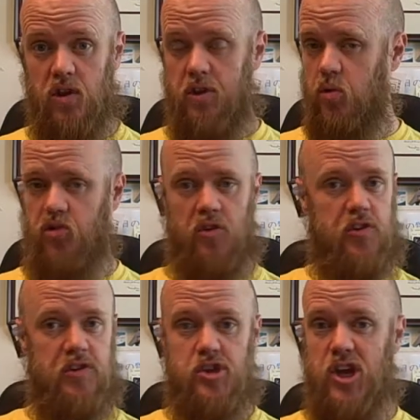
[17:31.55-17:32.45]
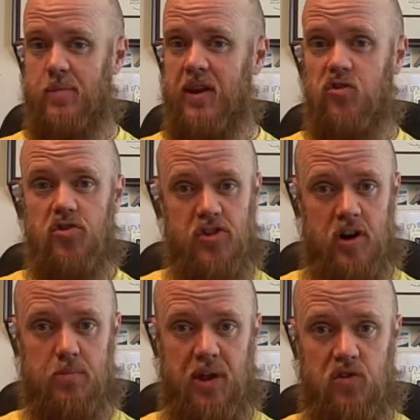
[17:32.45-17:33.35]
That resulted in the Japanese
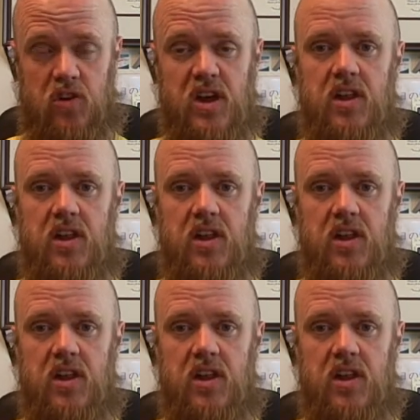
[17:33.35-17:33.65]
internment.